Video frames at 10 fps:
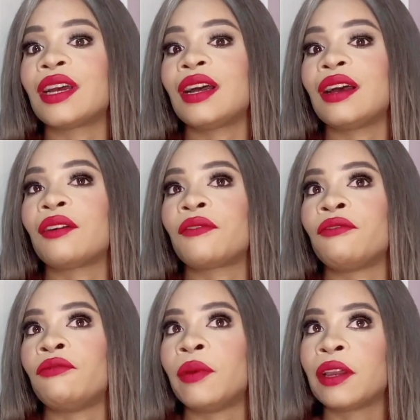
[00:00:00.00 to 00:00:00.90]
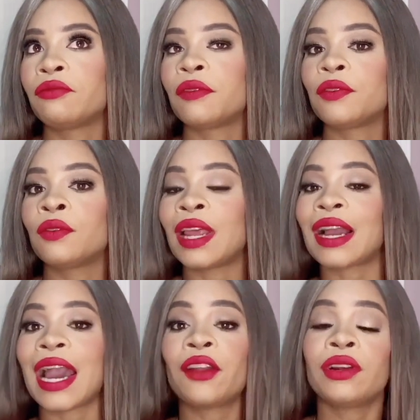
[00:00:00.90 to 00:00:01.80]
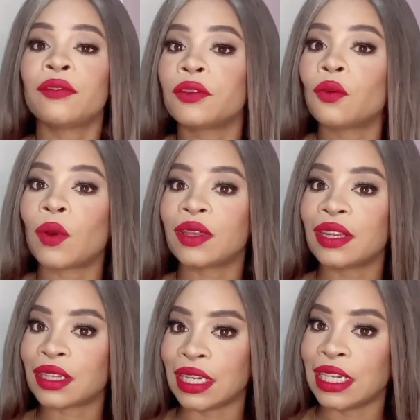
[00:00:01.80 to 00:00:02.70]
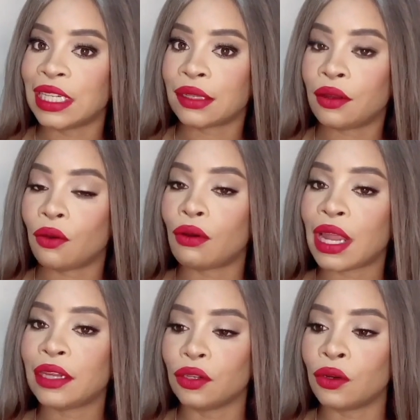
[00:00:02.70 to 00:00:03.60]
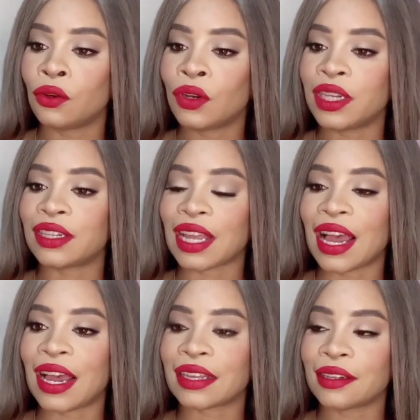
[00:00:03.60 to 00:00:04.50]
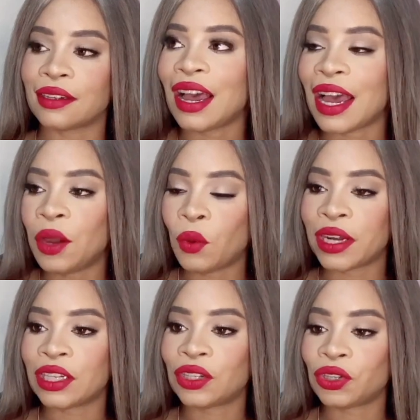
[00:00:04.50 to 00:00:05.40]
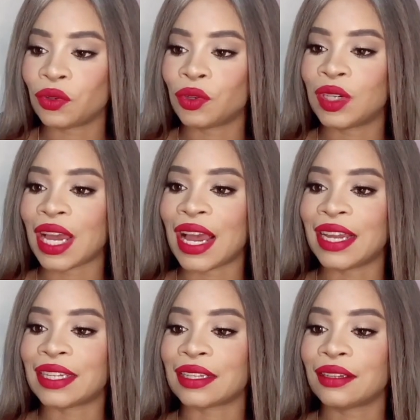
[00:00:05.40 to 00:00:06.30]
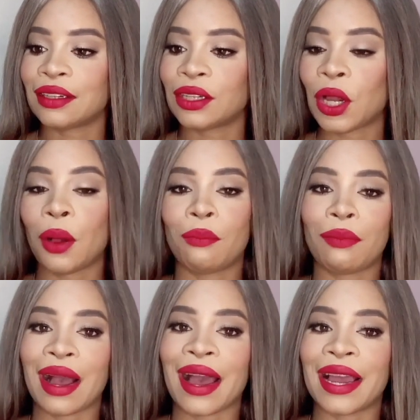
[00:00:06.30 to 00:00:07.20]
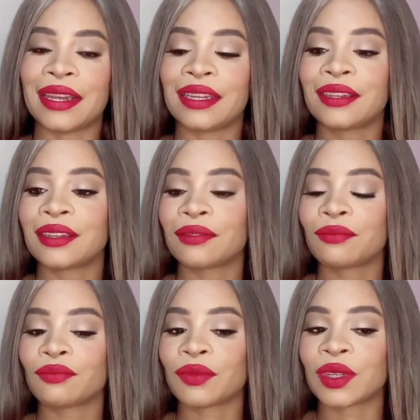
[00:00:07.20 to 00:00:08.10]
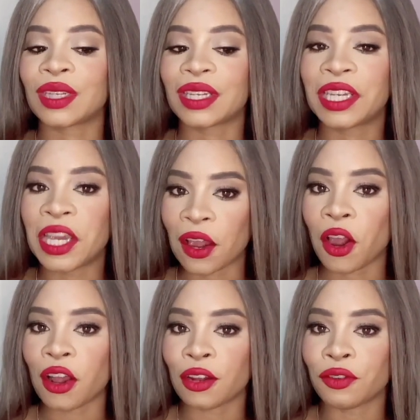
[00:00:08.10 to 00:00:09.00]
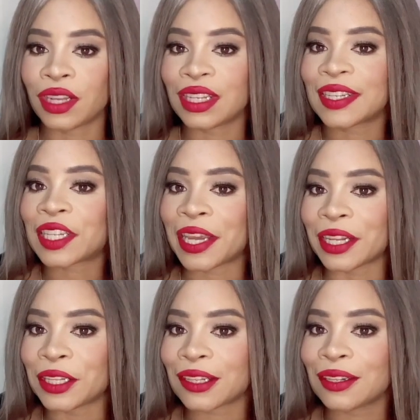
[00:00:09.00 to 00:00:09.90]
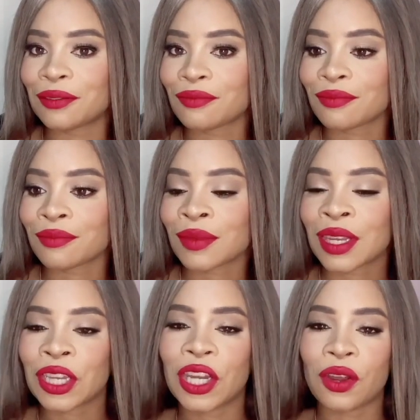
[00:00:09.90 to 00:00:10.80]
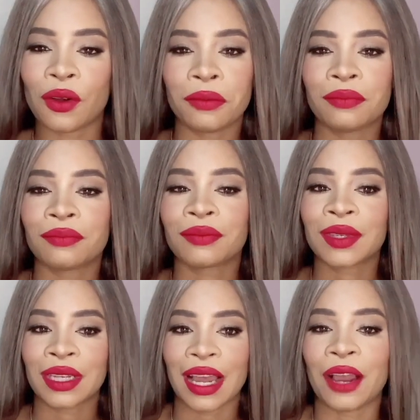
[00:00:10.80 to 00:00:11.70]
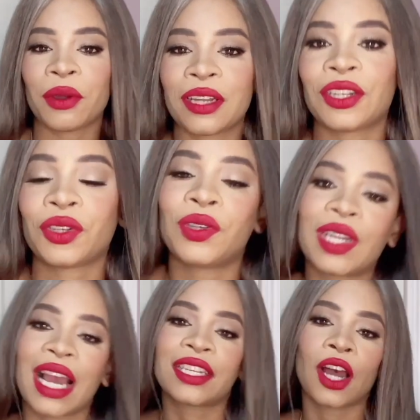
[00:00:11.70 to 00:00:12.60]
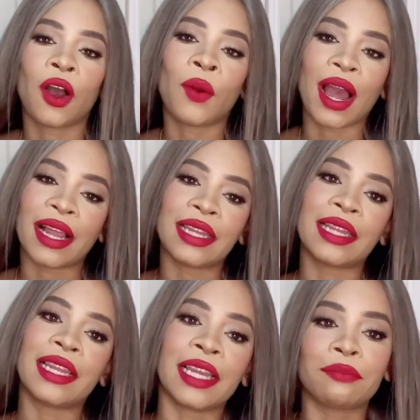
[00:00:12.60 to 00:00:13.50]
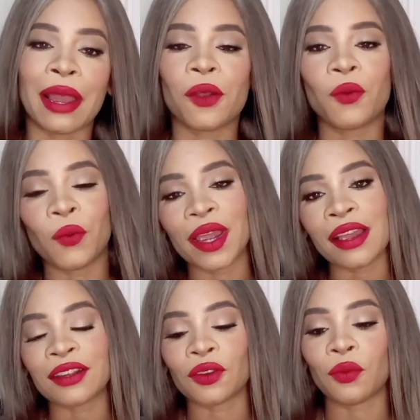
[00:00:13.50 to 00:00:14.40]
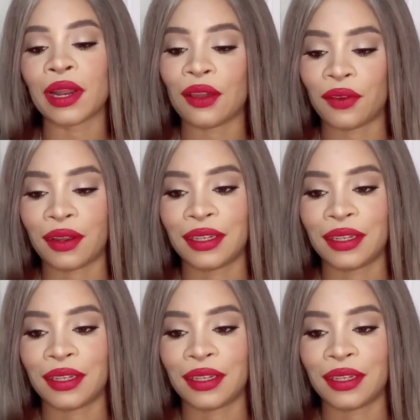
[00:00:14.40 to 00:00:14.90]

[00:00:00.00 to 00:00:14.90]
a rig review. Like, I don't even know what this is. All I know is that I wanted to show you guys my hair coloring skills. You know, I wanted to show you guys how I laid my wigs or whatever.